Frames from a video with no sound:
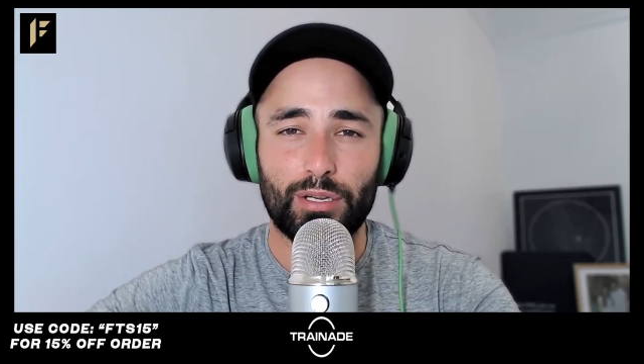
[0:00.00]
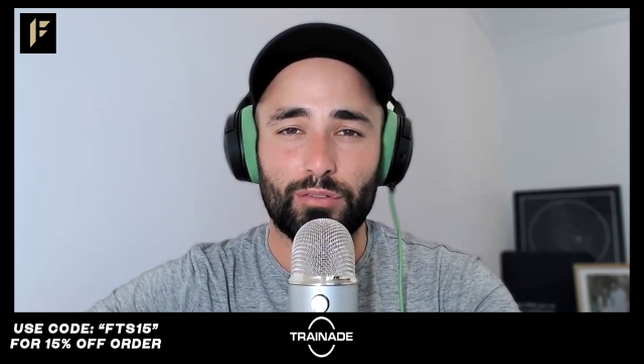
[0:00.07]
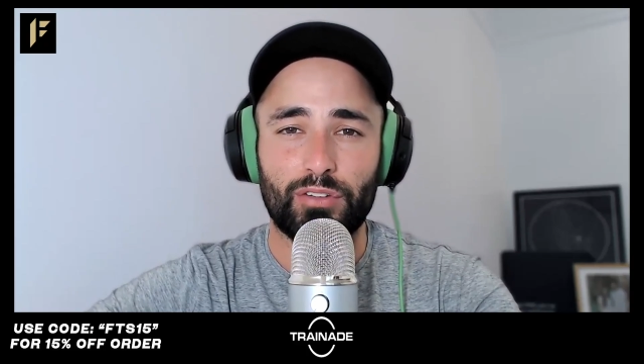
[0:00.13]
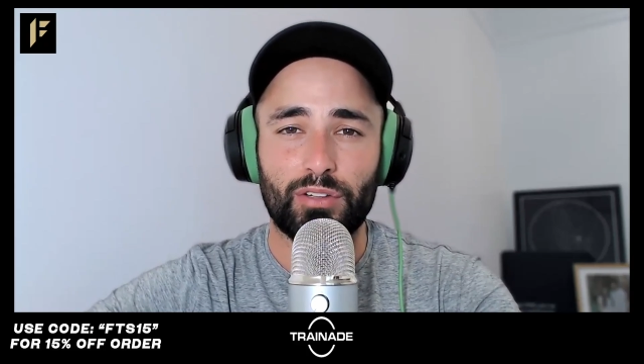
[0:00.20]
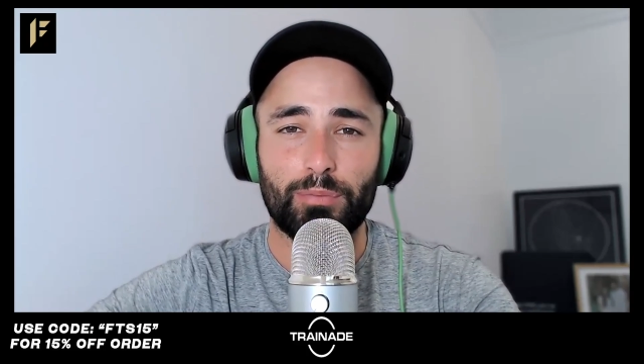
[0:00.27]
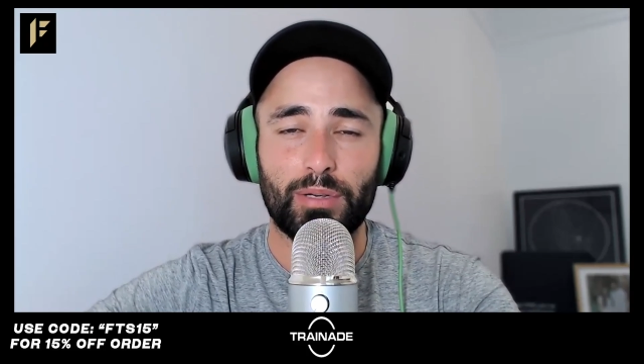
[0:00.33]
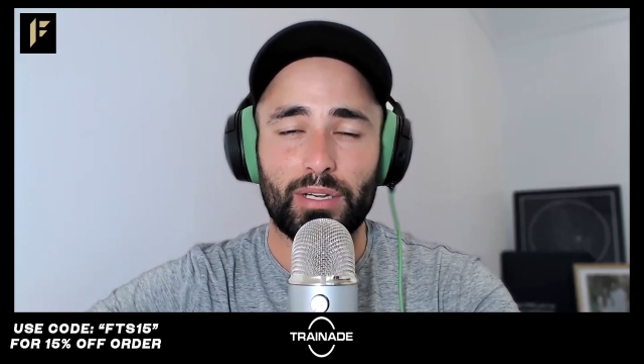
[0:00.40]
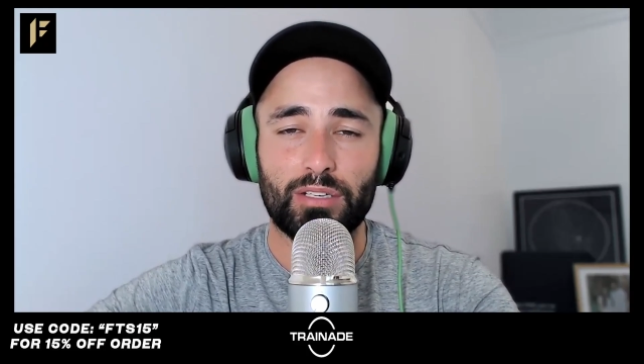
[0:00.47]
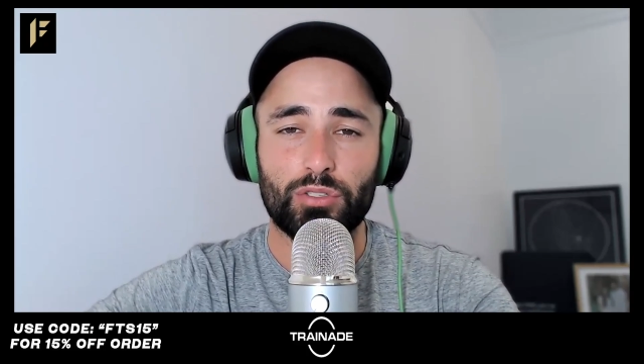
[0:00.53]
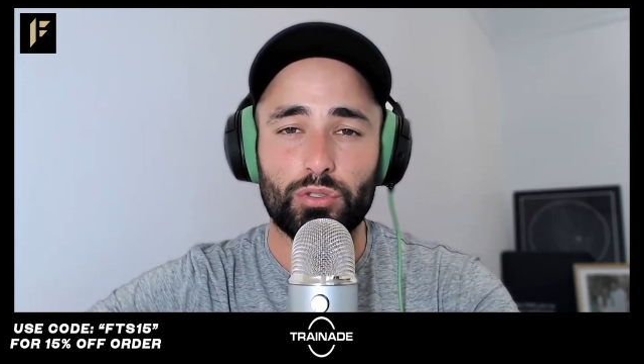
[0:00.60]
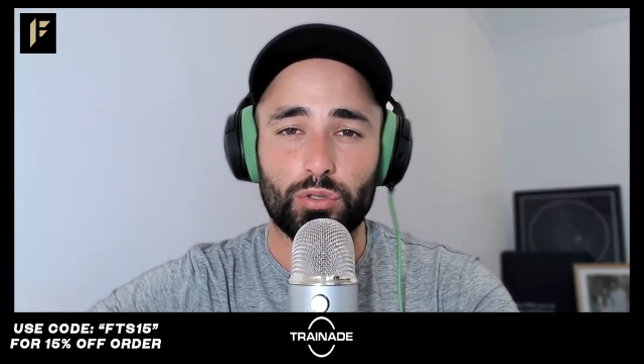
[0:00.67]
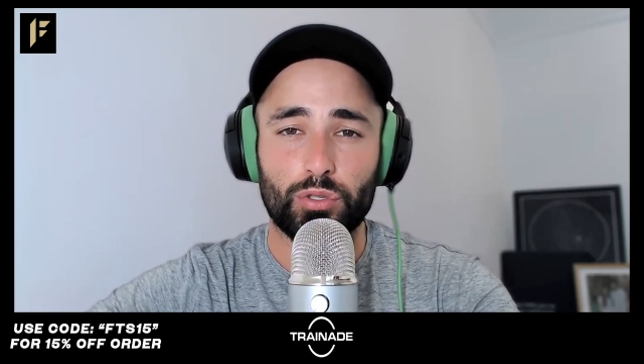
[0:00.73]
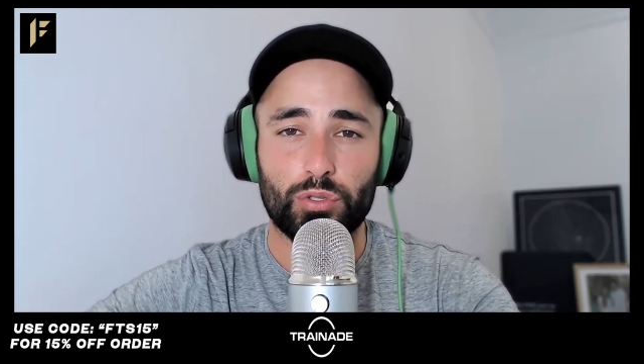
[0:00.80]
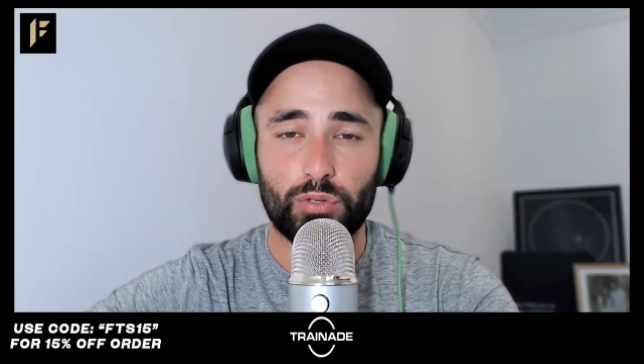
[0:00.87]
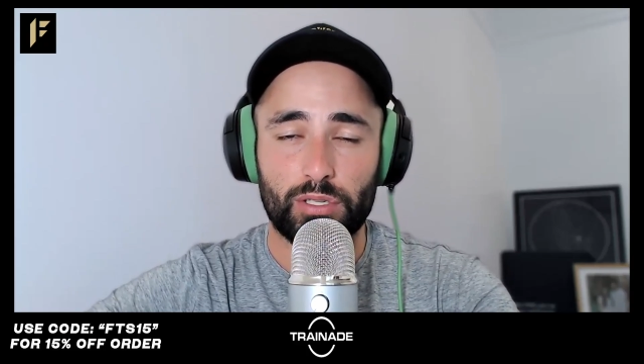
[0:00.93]
If you're picking
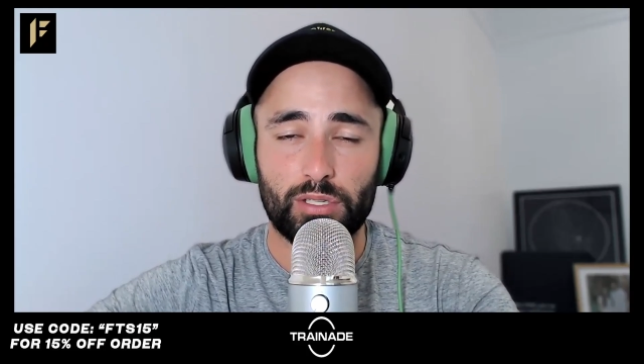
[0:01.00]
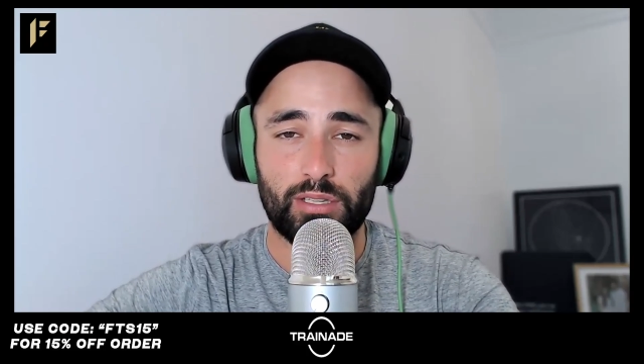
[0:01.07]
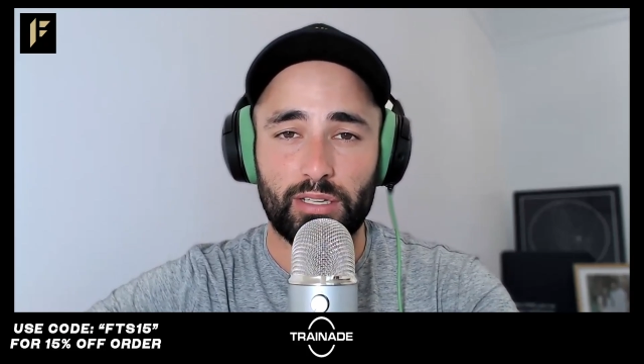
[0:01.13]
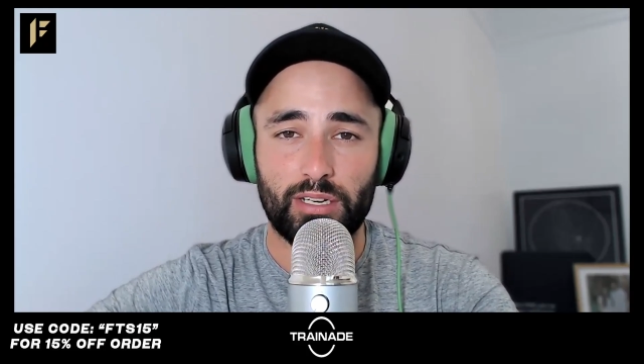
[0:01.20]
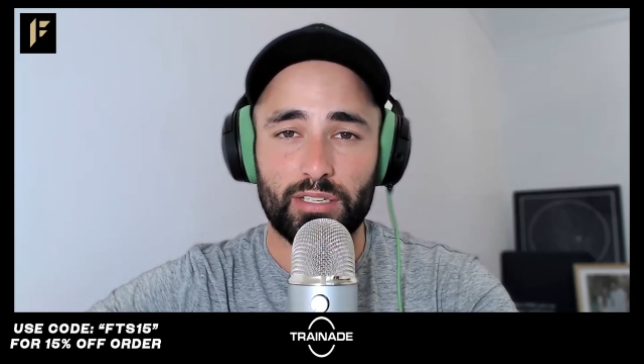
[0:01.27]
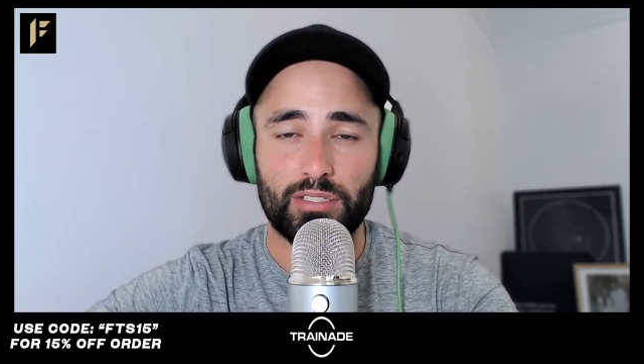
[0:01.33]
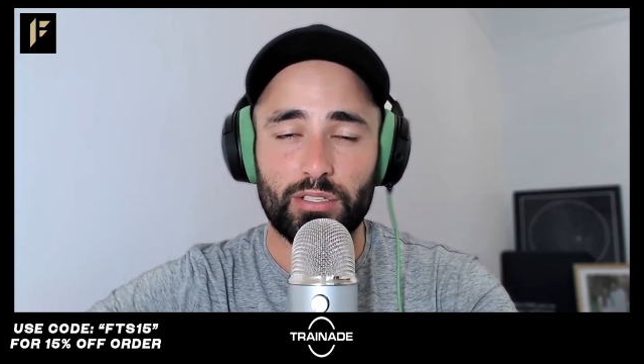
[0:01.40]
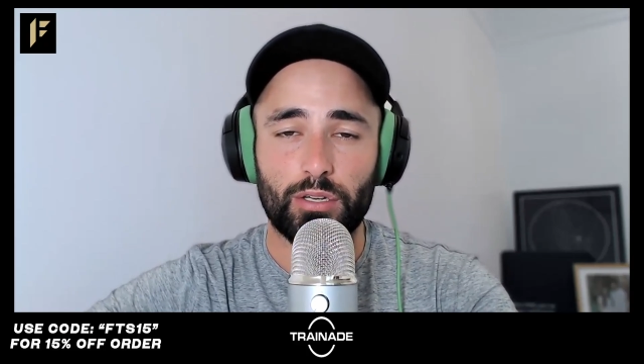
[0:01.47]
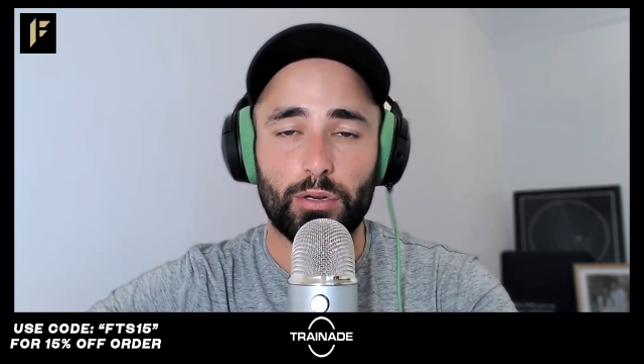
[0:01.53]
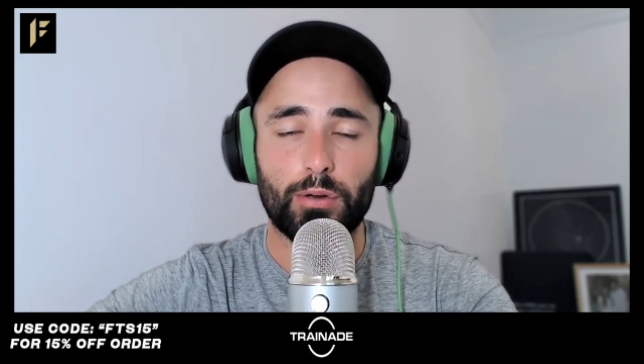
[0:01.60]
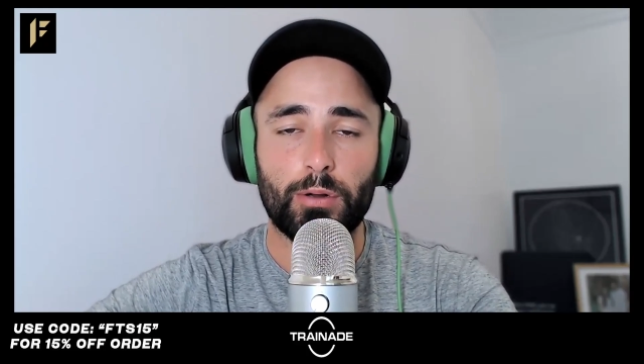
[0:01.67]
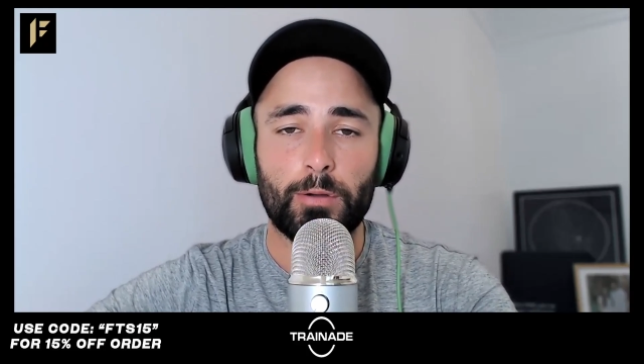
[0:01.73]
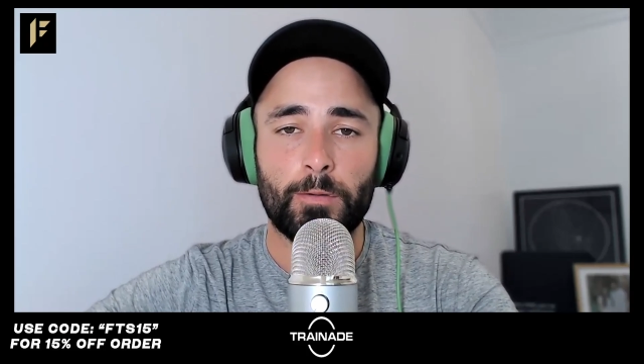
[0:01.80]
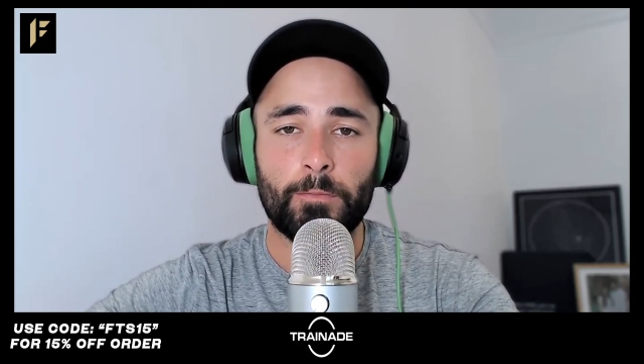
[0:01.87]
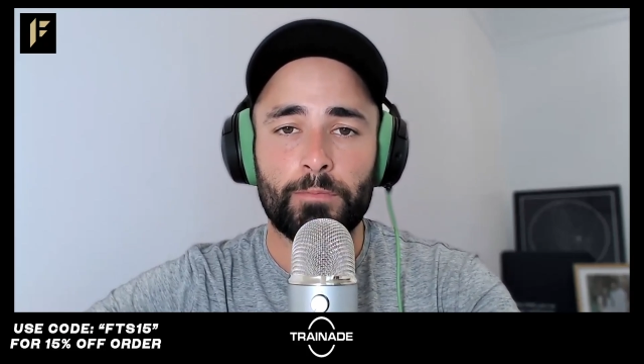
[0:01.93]
Sean Strickland, let us know.
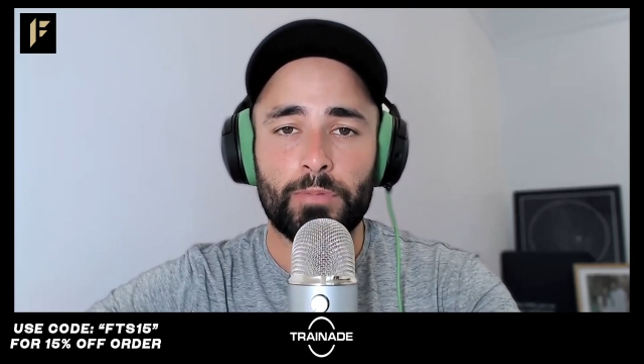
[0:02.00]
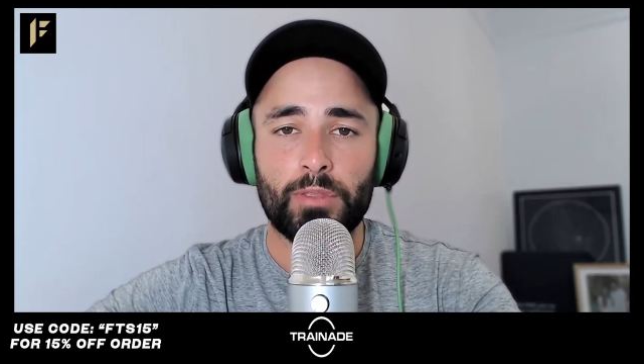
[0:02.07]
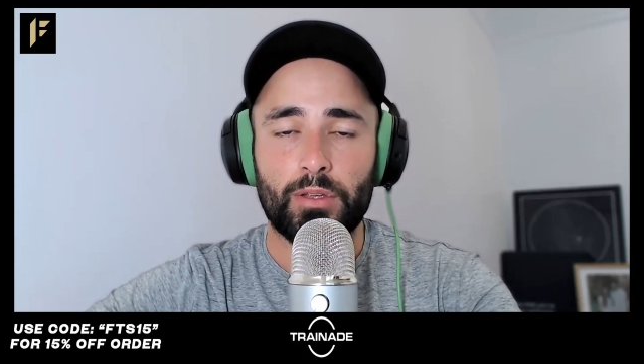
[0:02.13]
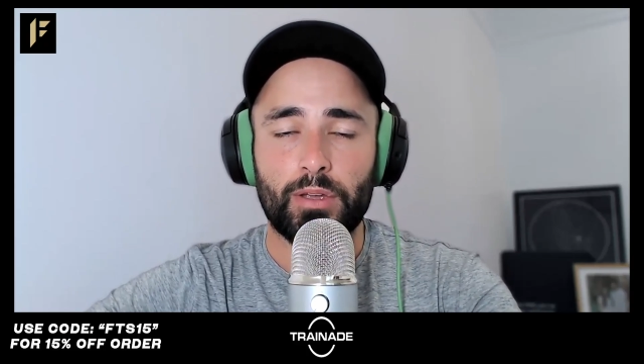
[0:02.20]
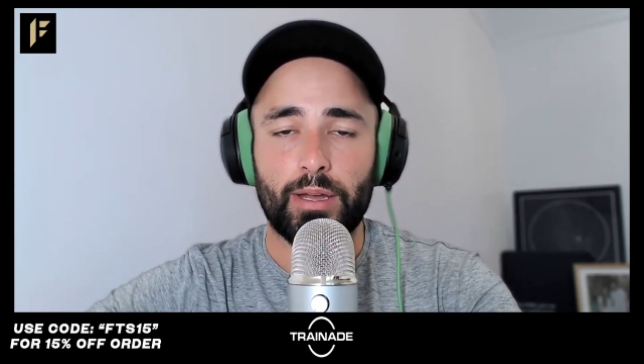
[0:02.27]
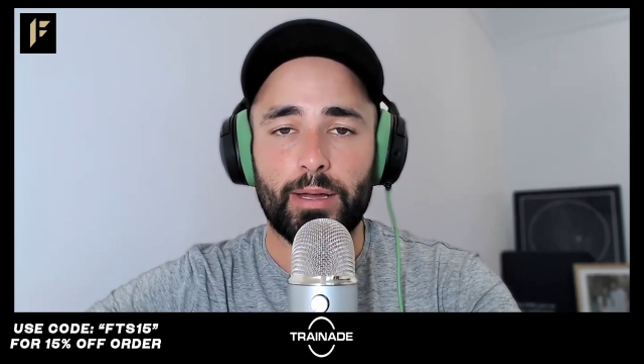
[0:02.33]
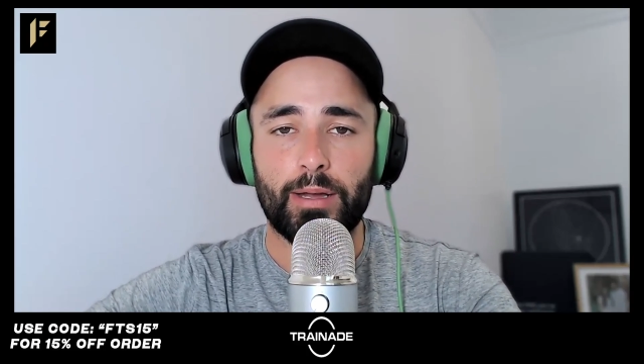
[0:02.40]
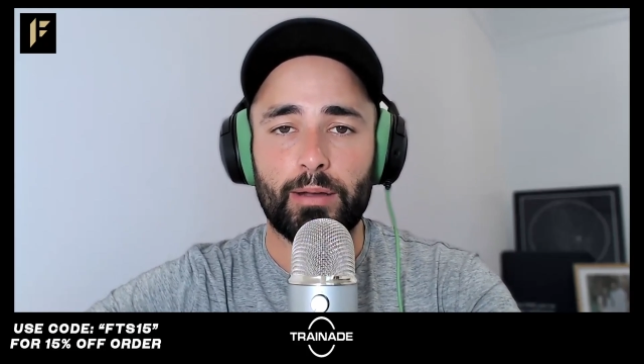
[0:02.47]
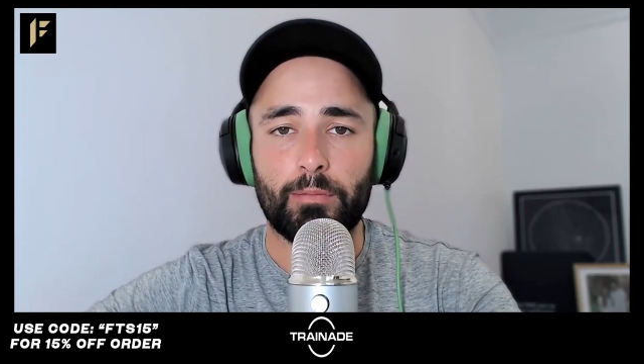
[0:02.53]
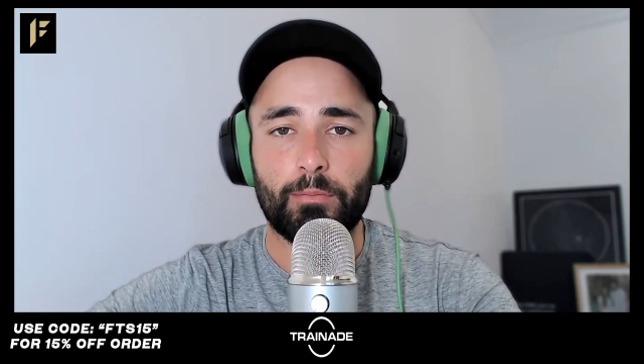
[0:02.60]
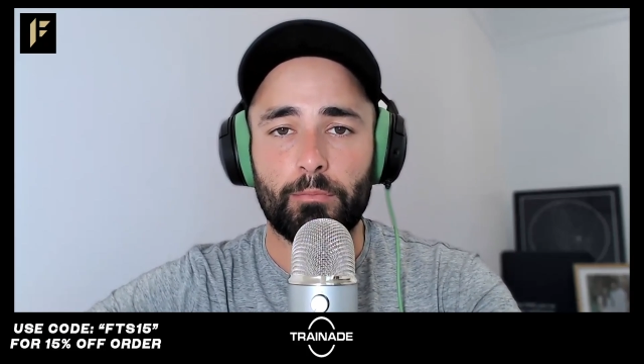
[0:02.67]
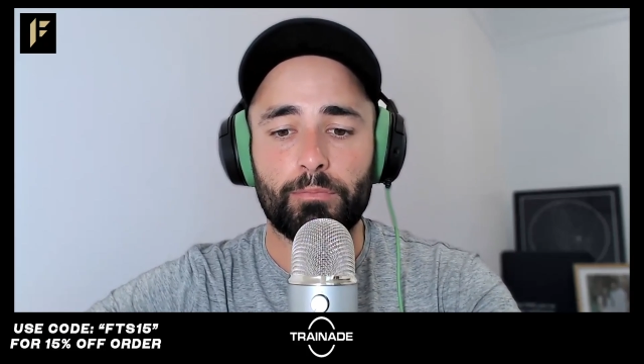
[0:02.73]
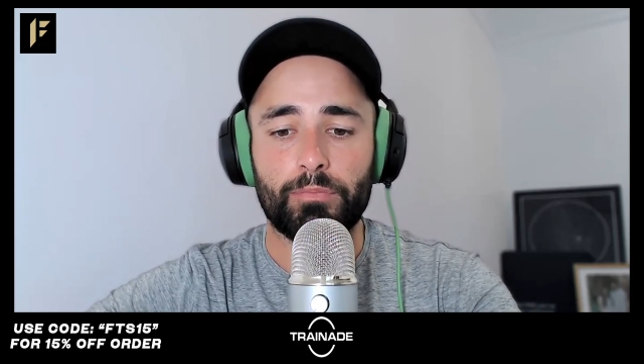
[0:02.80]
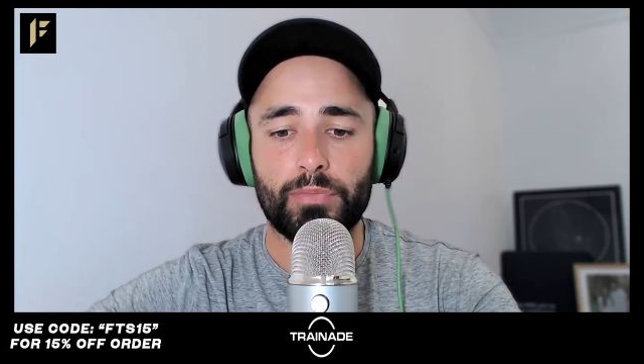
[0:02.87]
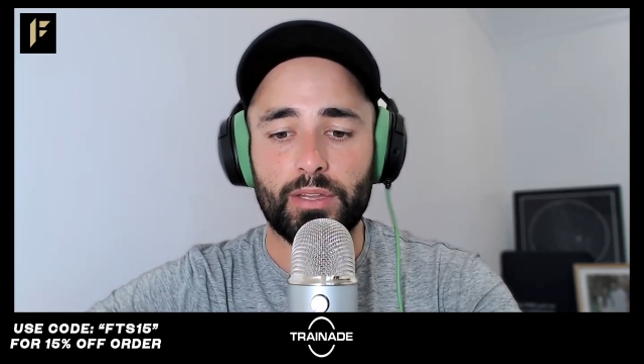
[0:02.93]
And